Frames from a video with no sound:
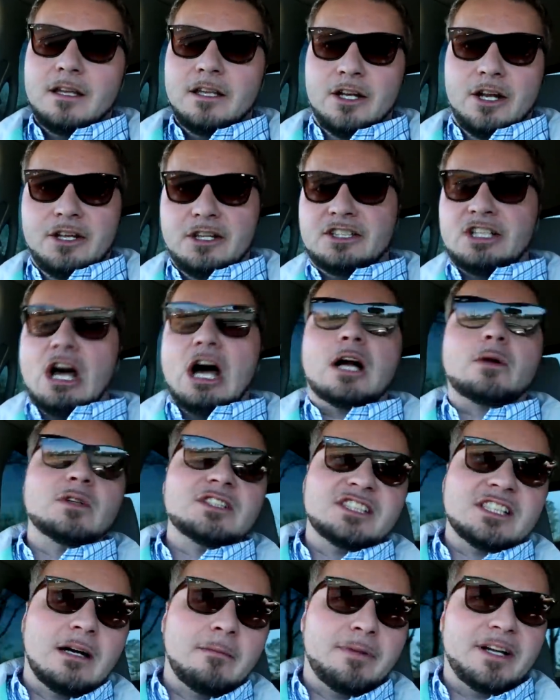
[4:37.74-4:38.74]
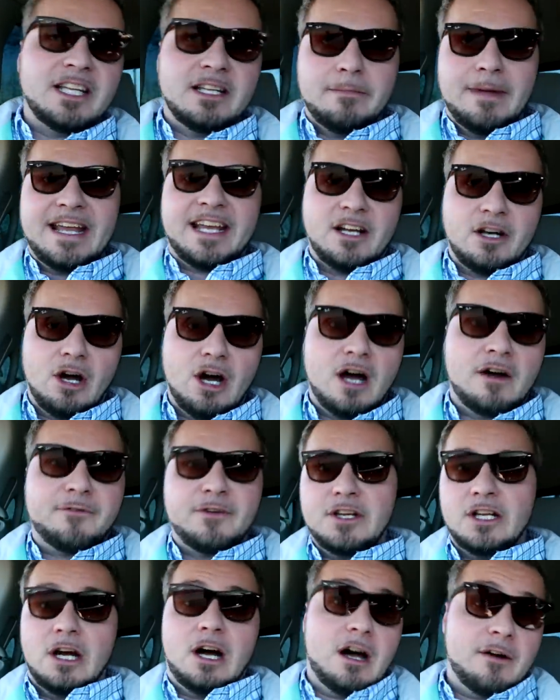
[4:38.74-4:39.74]
You know, you talk with somebody, you make an
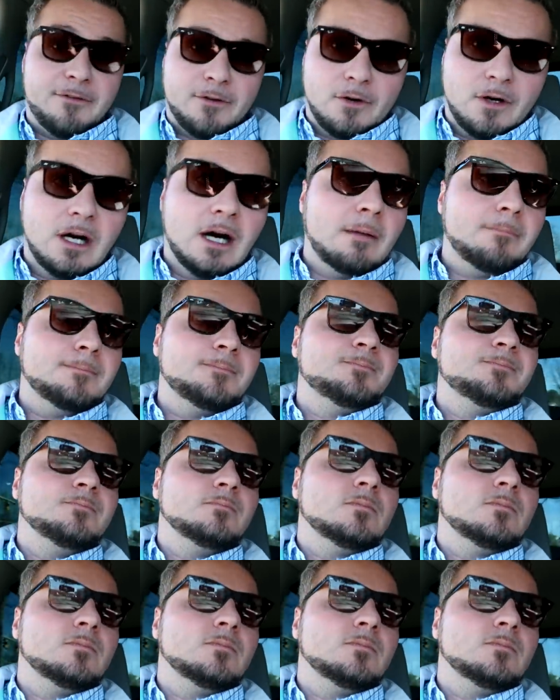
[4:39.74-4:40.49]
offer, you offer up.